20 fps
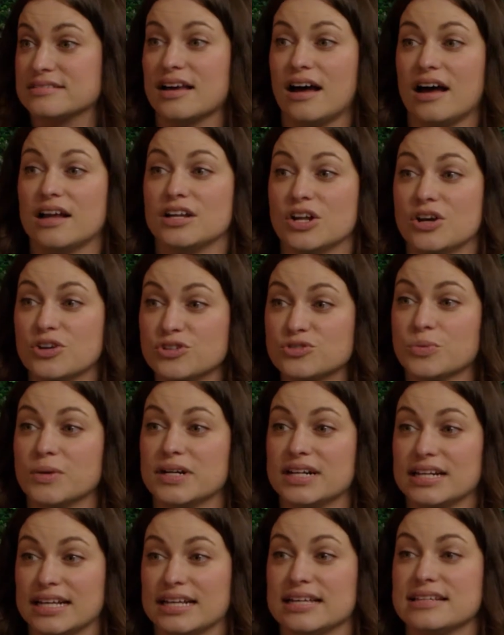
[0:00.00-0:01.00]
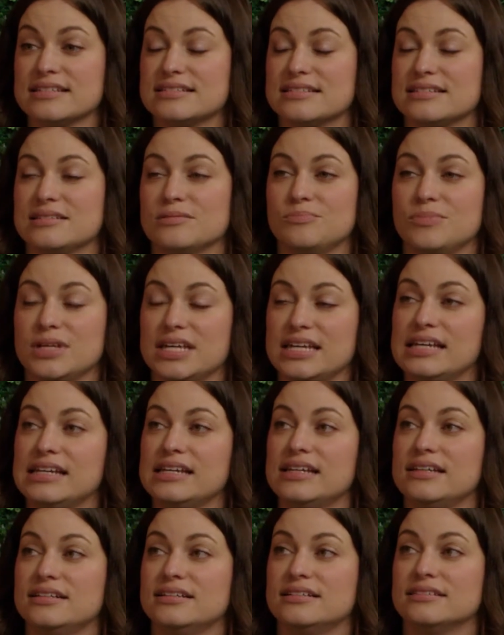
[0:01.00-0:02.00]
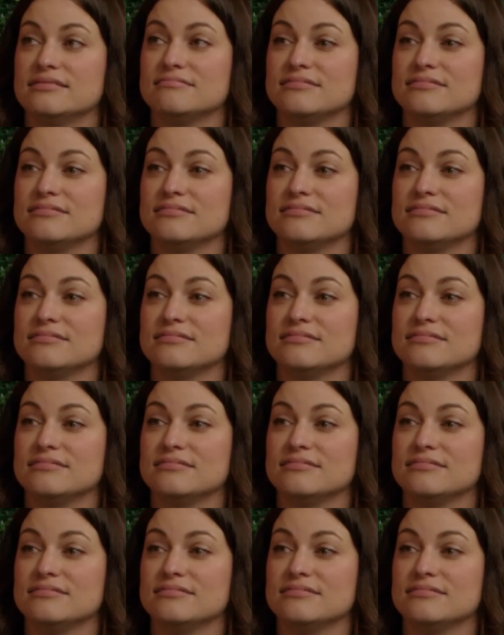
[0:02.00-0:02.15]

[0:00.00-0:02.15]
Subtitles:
God knows what it is to be